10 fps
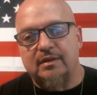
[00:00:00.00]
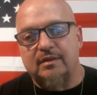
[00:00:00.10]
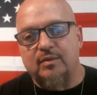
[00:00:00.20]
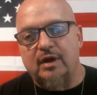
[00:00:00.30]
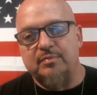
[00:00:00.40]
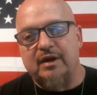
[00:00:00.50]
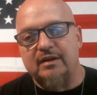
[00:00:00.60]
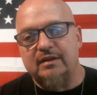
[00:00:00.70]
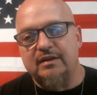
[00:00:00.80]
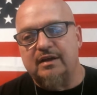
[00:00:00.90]

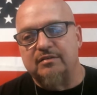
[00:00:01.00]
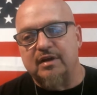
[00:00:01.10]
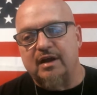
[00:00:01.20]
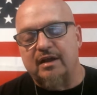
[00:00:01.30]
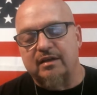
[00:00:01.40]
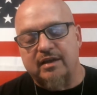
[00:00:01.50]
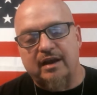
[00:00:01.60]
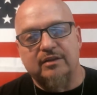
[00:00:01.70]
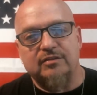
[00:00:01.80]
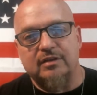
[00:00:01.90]
wide-body Red Eye
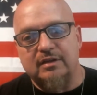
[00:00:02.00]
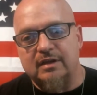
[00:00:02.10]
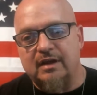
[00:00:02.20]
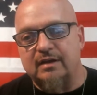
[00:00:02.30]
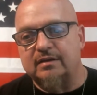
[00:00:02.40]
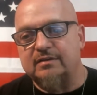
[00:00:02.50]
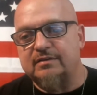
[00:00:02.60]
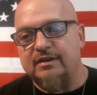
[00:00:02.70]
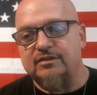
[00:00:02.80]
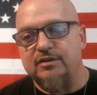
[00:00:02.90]
Hellcat is
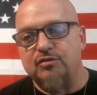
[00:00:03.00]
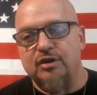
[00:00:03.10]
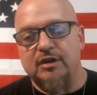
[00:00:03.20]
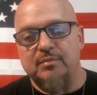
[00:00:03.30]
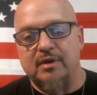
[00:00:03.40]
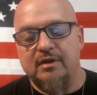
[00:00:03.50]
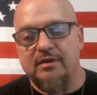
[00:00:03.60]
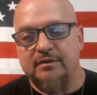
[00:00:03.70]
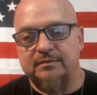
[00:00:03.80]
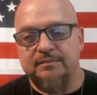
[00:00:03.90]
that's the dream.
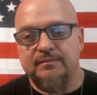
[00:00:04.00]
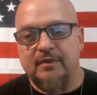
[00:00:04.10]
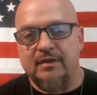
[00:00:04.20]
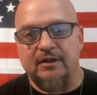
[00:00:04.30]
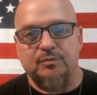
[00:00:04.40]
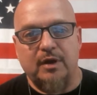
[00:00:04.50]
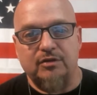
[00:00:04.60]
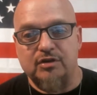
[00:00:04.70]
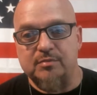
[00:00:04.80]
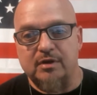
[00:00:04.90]
That's my
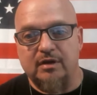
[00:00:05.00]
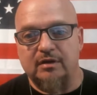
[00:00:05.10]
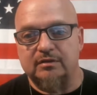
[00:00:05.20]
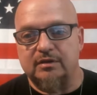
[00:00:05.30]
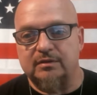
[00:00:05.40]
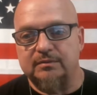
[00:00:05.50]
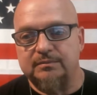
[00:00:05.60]
dream car. So,